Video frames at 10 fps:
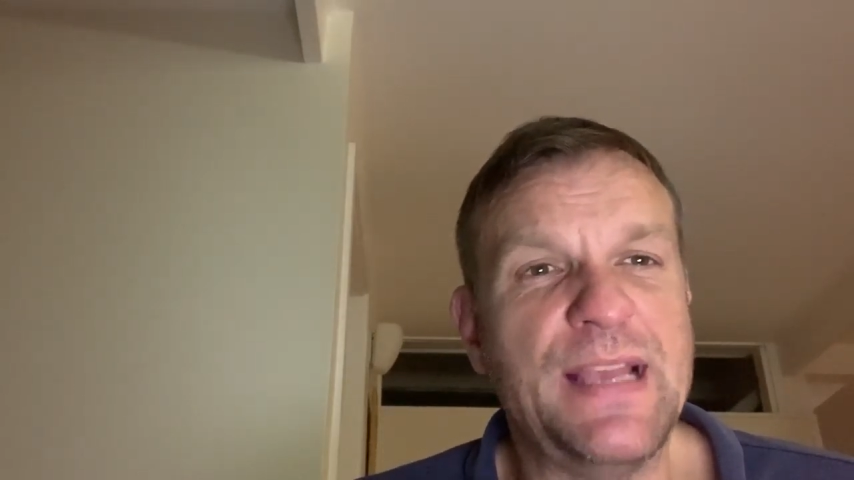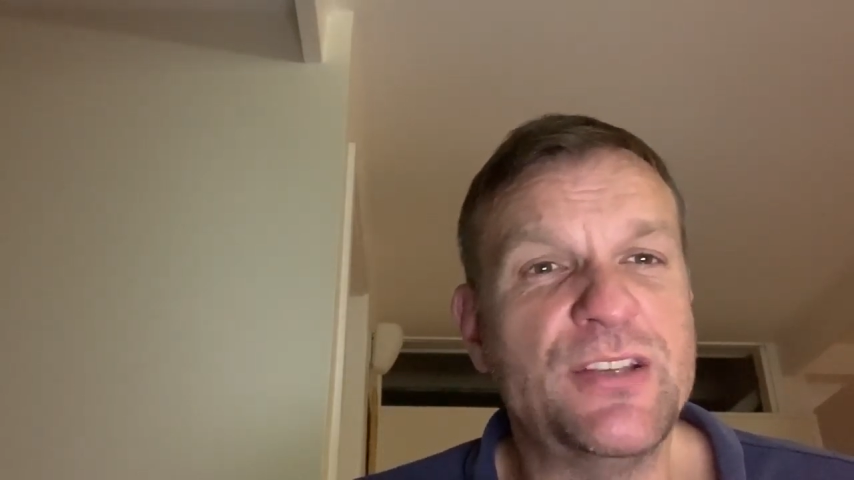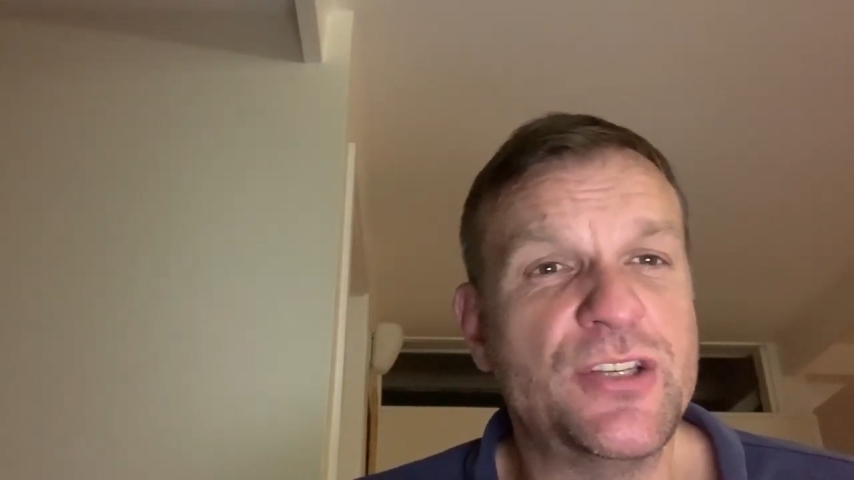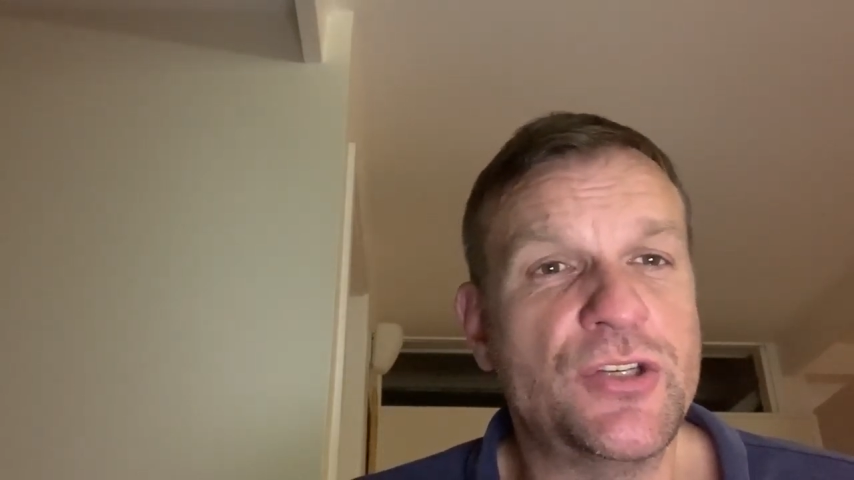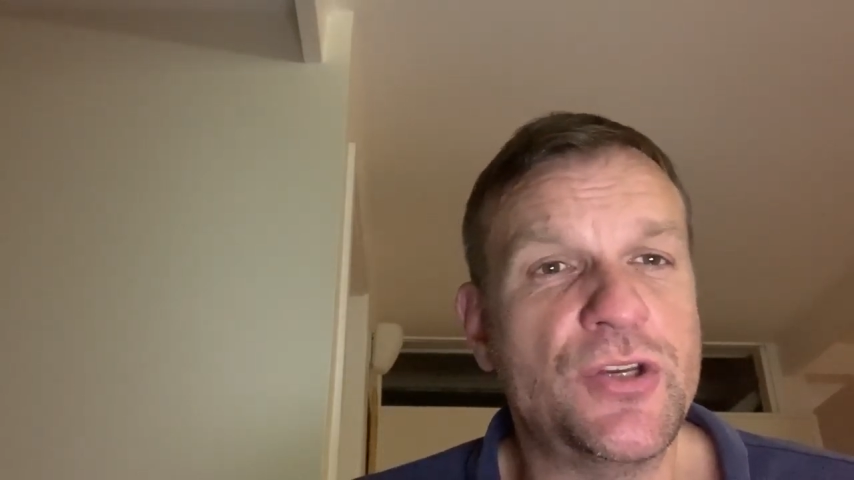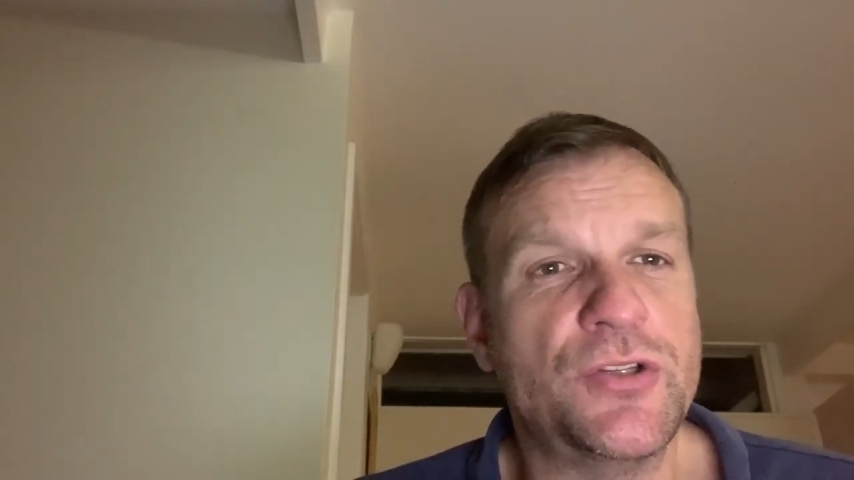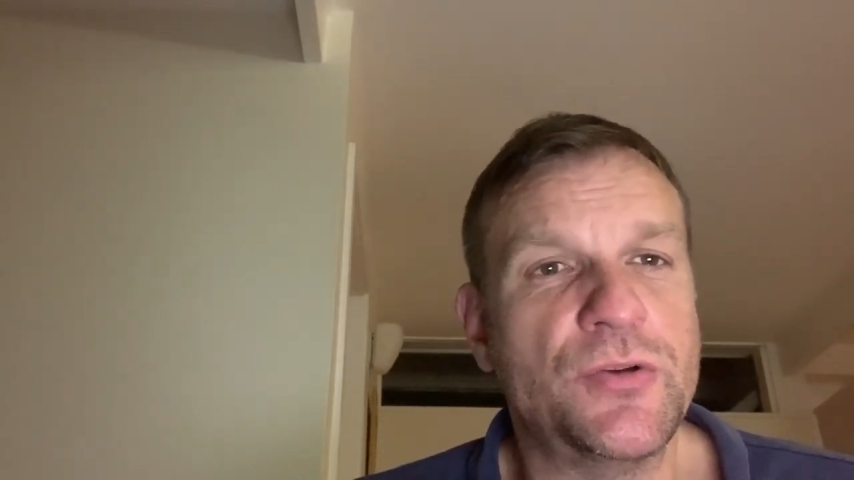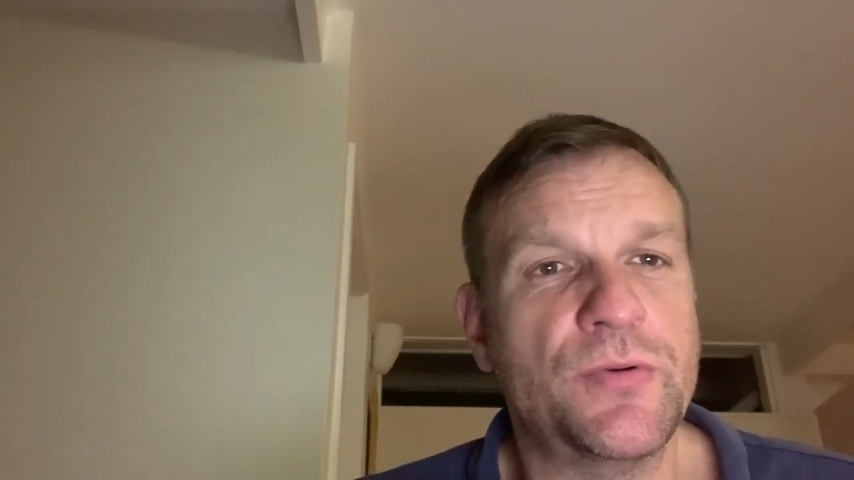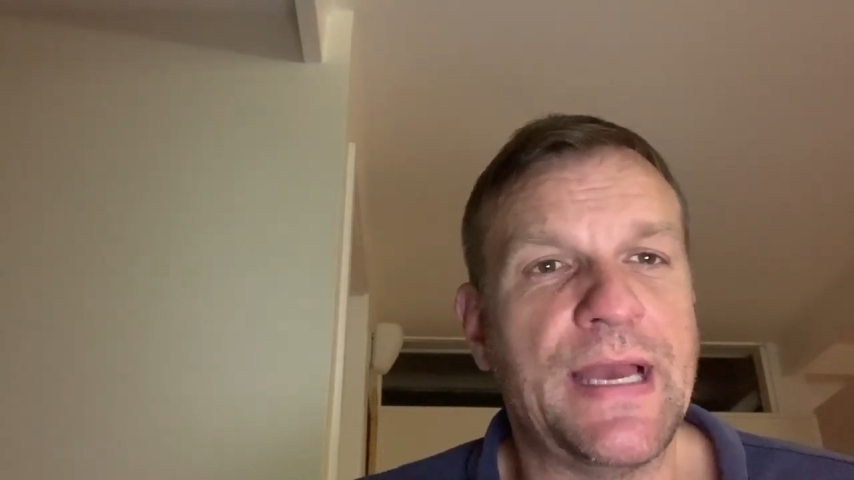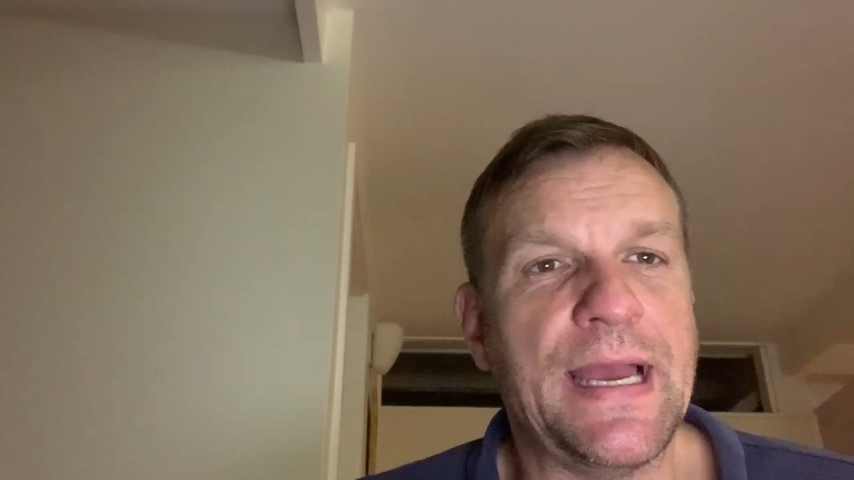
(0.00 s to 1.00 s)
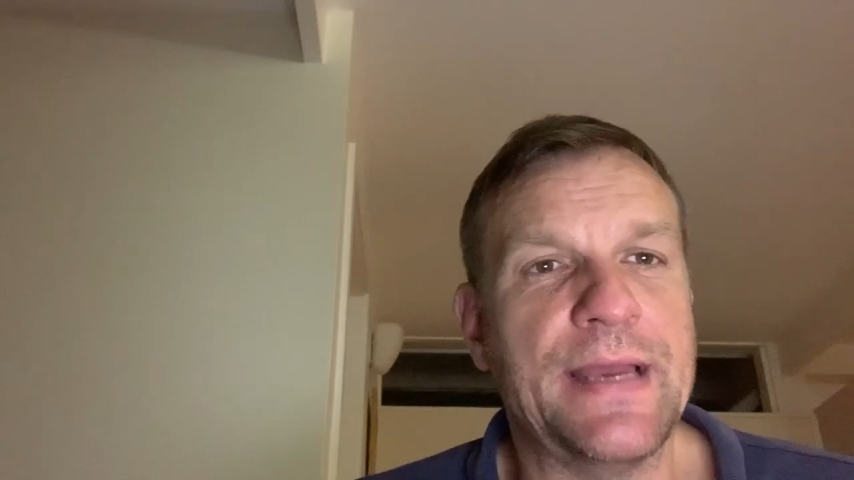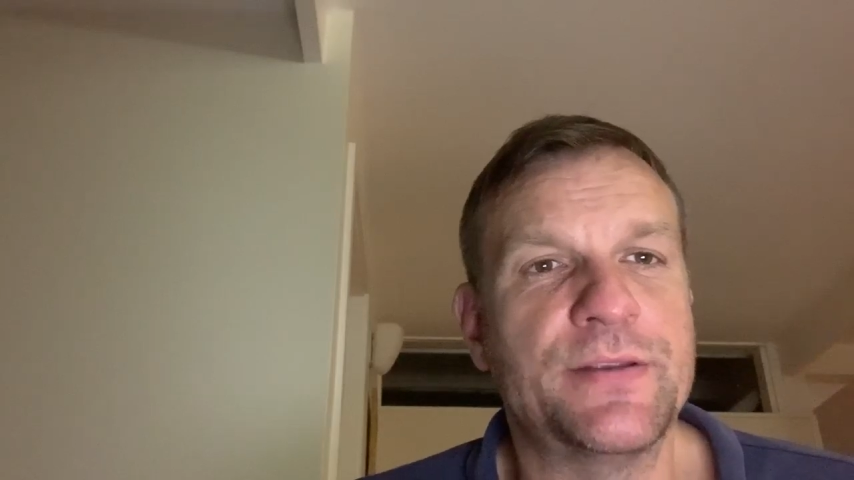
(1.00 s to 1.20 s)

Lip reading: institutional care